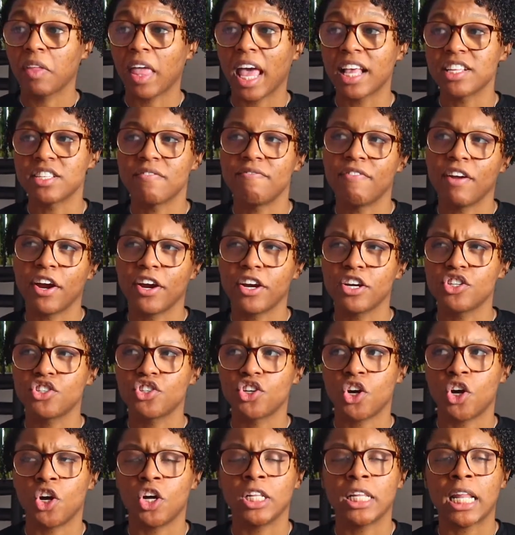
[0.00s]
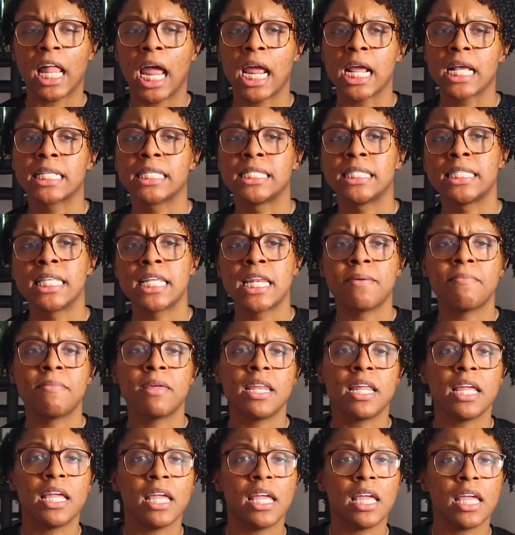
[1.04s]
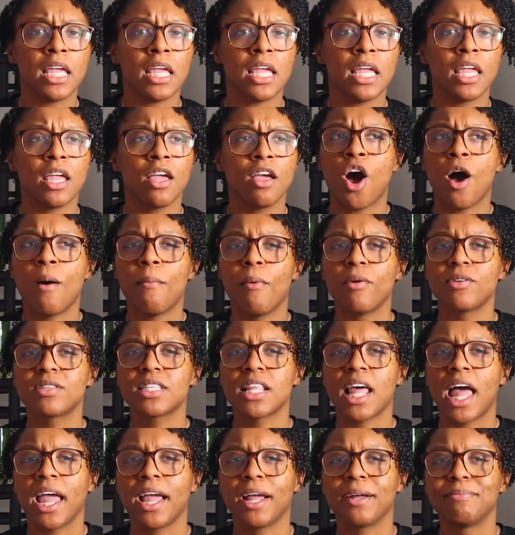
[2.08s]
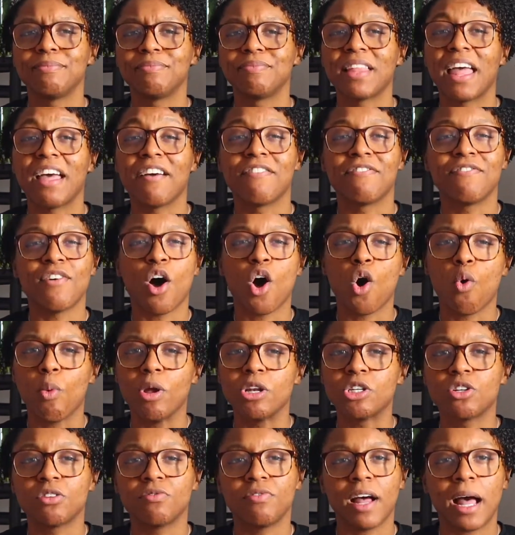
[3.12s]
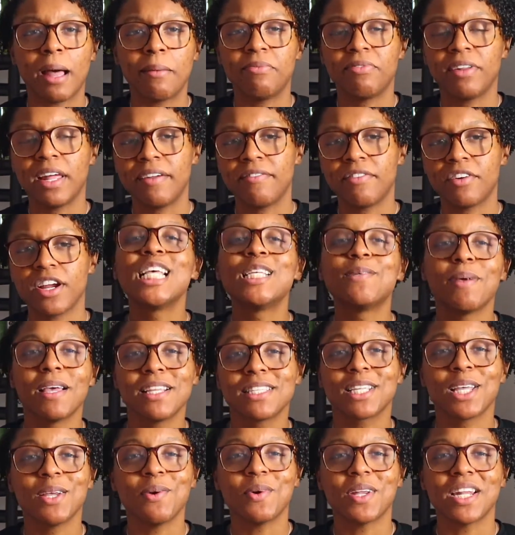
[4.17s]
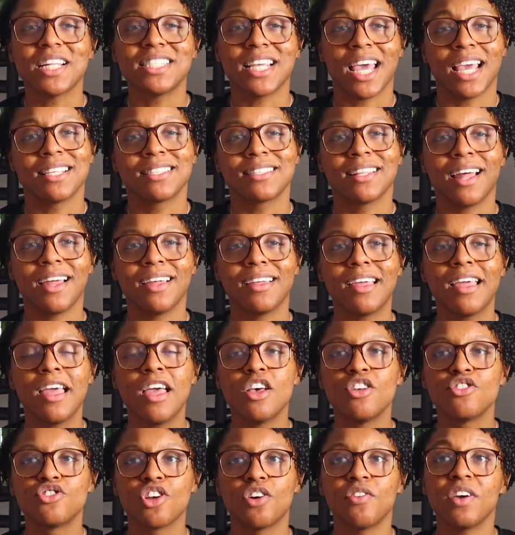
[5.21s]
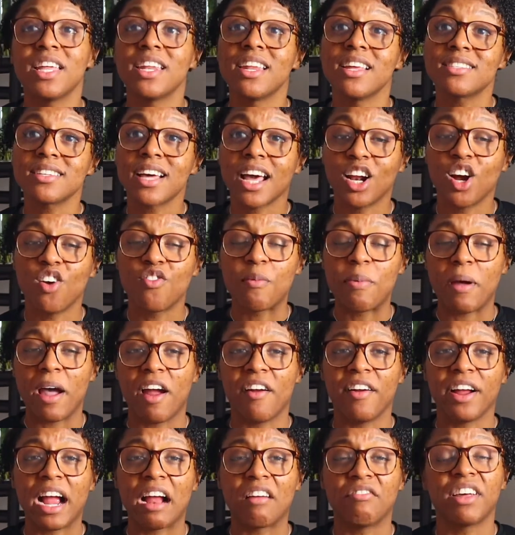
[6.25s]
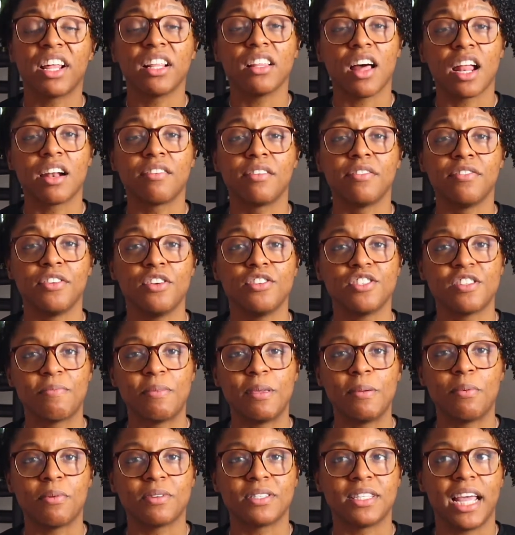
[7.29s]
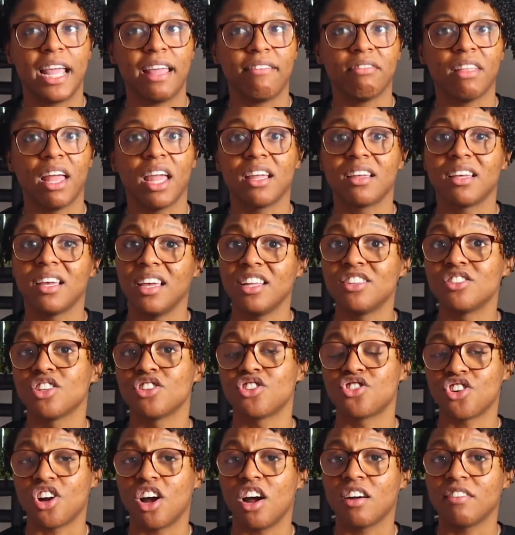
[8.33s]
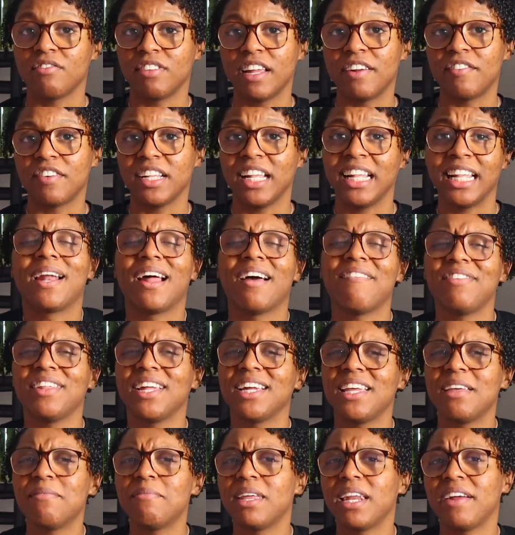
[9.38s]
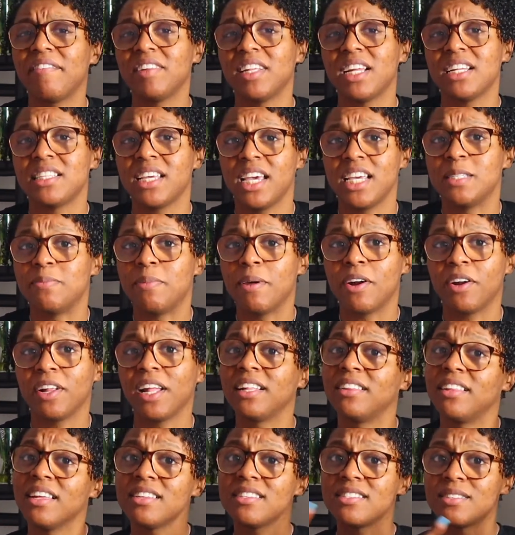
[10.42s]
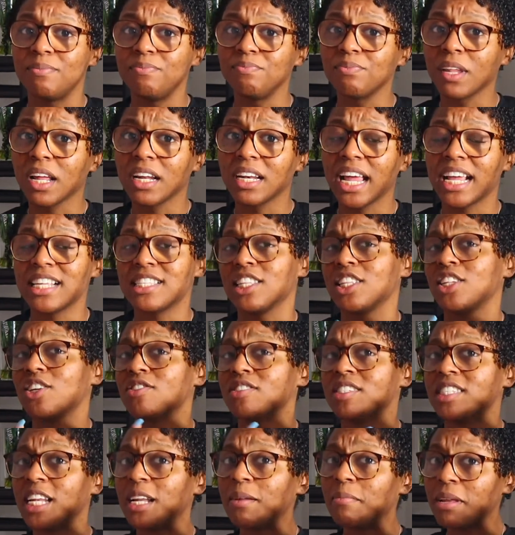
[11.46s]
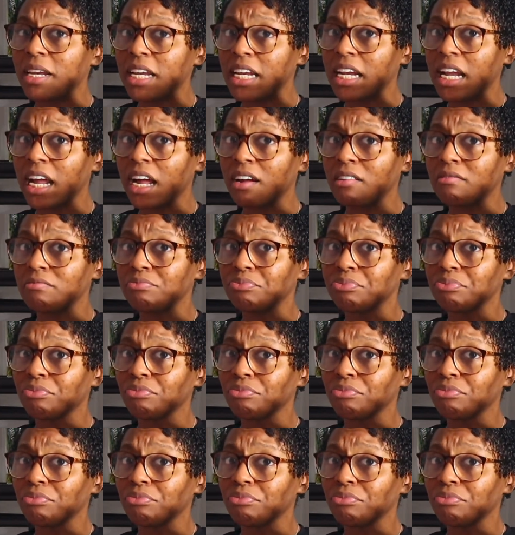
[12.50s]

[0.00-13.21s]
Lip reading: It has a very strong, like cinnamony, almost like that fall winter vibe flavor is basically what it tastes like. So it is kind of overpowering. I read a lot of reviews of people saying like it's a strong flavor, but I feel like it made everything taste better. Like this tastes a little cinnamony now.